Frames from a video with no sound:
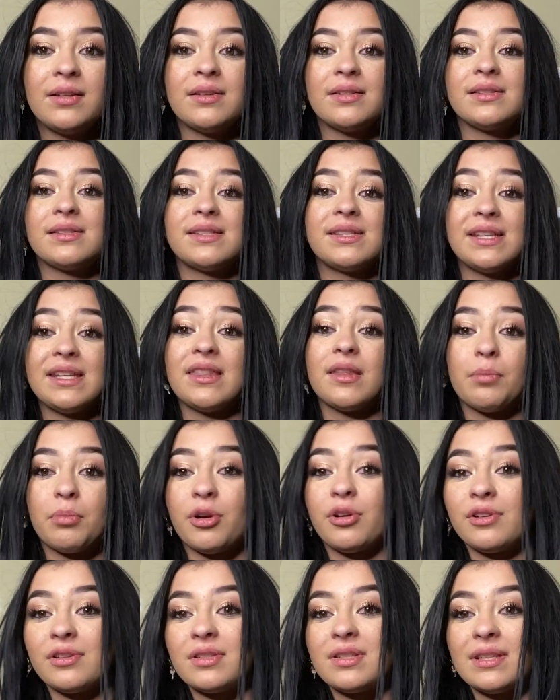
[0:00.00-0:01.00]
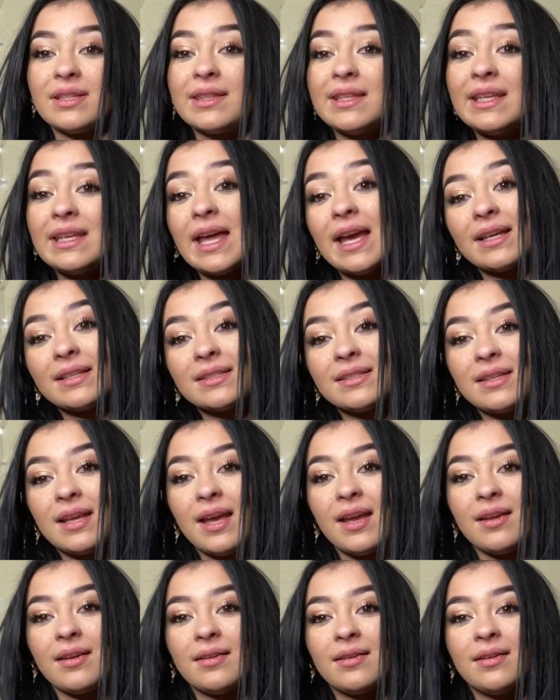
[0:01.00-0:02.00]
see the person the next
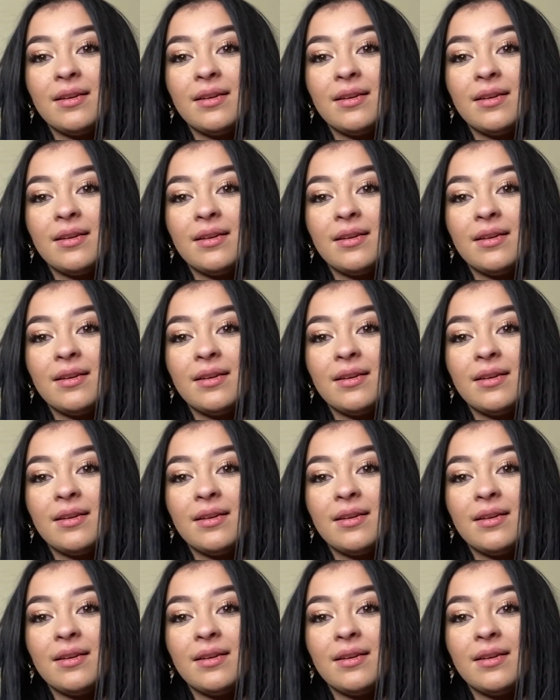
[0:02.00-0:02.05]
day